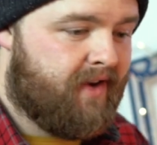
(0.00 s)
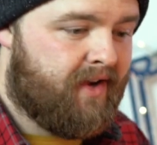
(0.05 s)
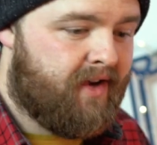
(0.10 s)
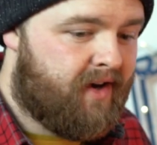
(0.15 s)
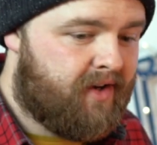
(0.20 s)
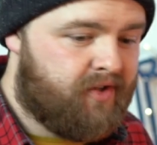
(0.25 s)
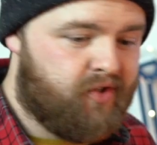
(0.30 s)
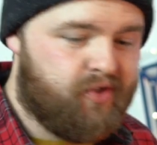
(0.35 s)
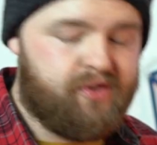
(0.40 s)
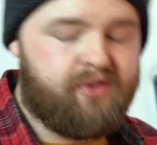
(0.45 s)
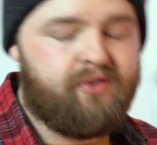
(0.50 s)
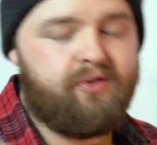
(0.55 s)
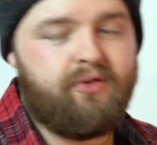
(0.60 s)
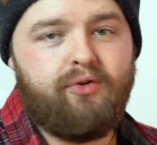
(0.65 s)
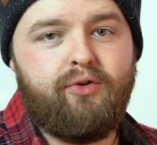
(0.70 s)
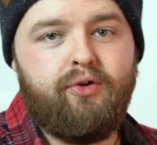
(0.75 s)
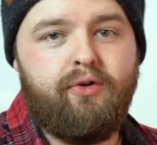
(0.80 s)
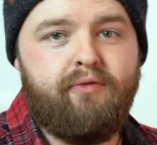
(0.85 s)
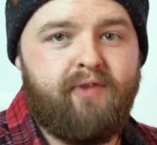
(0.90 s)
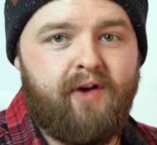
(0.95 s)
I just
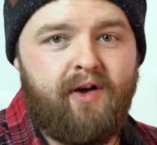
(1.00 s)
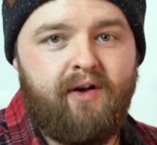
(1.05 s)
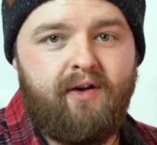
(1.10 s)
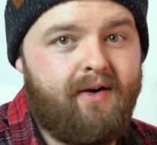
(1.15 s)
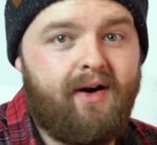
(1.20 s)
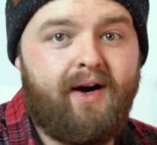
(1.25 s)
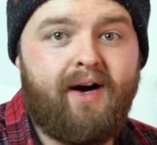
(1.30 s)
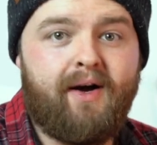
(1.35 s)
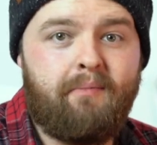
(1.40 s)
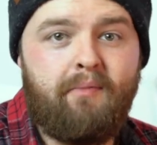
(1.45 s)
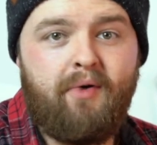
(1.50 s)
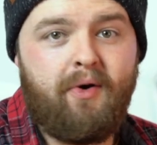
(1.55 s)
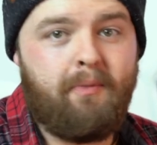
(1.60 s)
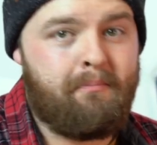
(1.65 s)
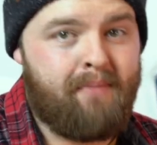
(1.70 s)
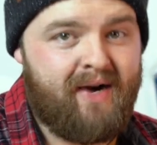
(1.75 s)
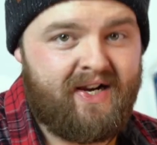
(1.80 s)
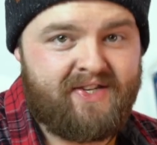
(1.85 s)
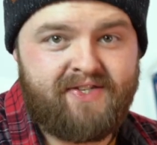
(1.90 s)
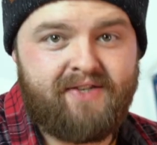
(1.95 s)
love it. I'm a
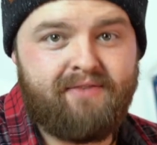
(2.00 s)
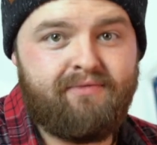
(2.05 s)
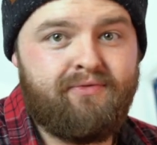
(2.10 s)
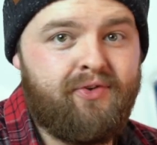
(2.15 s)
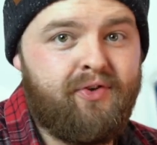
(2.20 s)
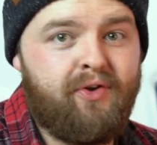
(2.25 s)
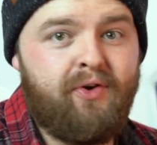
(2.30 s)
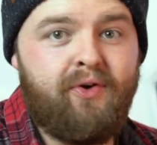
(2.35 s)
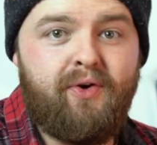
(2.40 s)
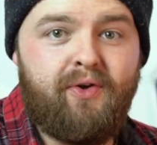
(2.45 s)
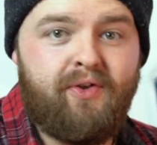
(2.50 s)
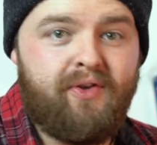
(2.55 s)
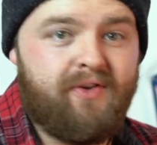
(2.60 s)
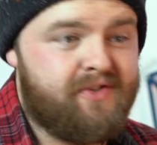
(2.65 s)
massive nerd,